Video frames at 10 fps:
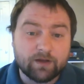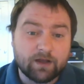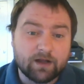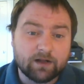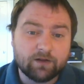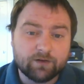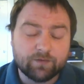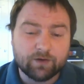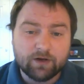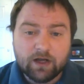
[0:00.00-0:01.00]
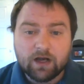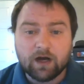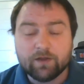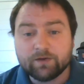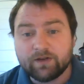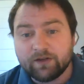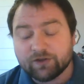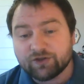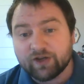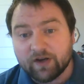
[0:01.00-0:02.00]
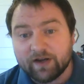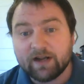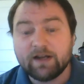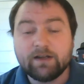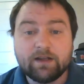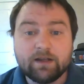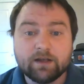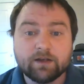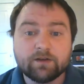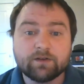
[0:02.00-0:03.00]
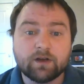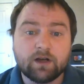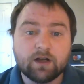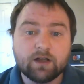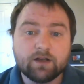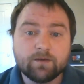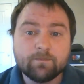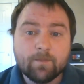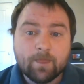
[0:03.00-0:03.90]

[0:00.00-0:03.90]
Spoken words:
and I looked for other teachers sharing ideas on